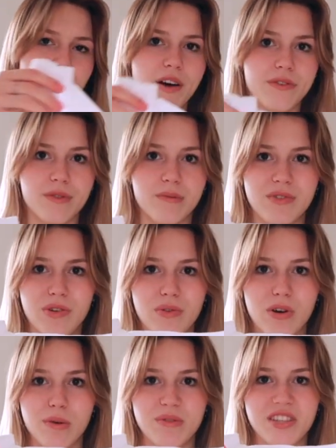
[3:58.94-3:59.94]
bought from Don't
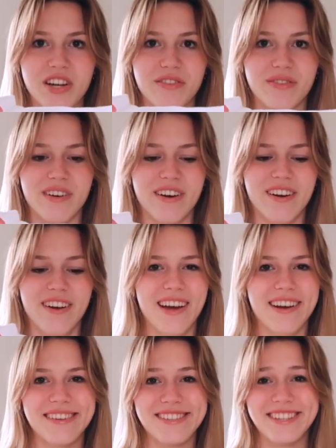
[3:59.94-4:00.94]
Call Me Jennifer
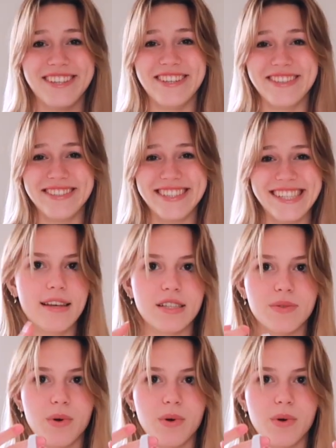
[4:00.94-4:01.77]
and it's cute. This